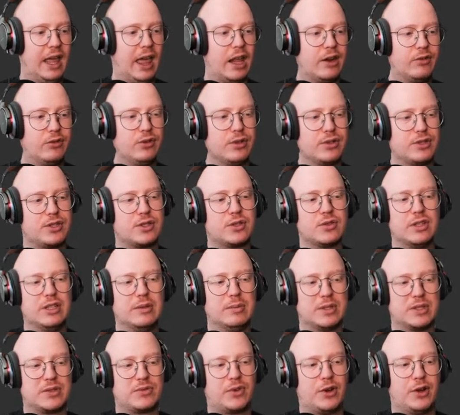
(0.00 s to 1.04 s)
And for a
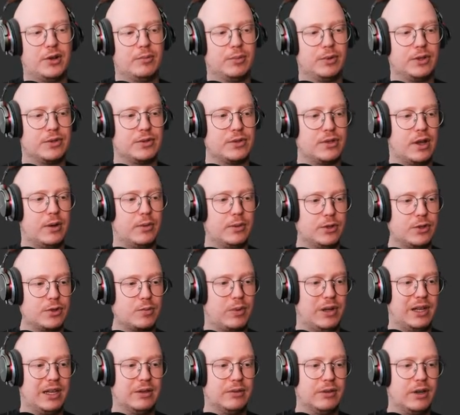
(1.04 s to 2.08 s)
stream, it's fine because now we're
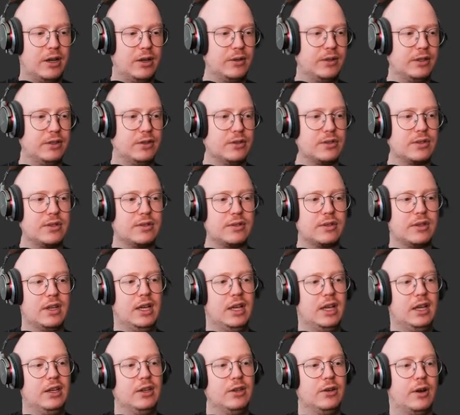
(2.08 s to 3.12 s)
just playing around and just
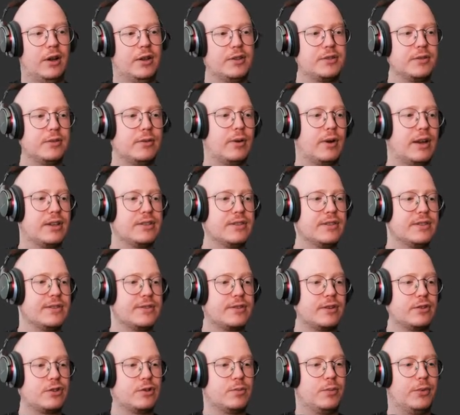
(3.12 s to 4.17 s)
you know answering questions and
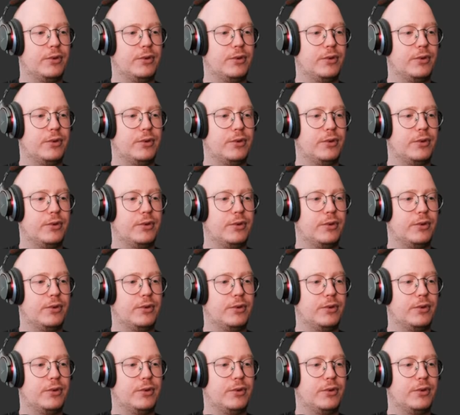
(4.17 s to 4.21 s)
such.